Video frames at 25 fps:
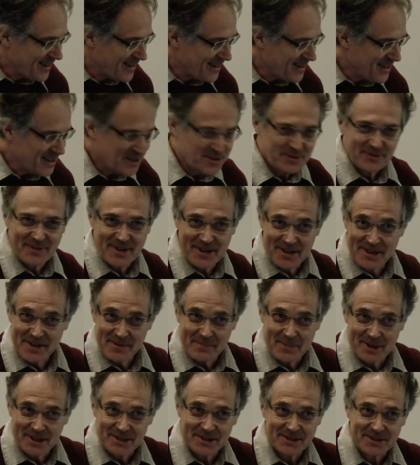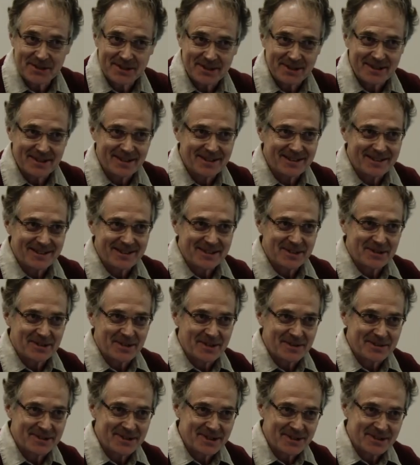It's funny, but
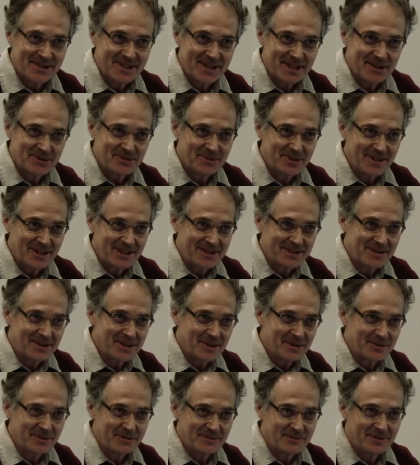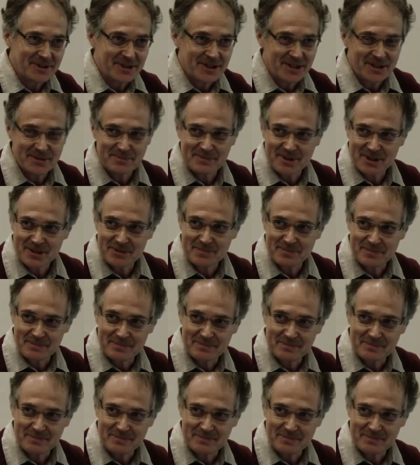Estonians actually know Finnish much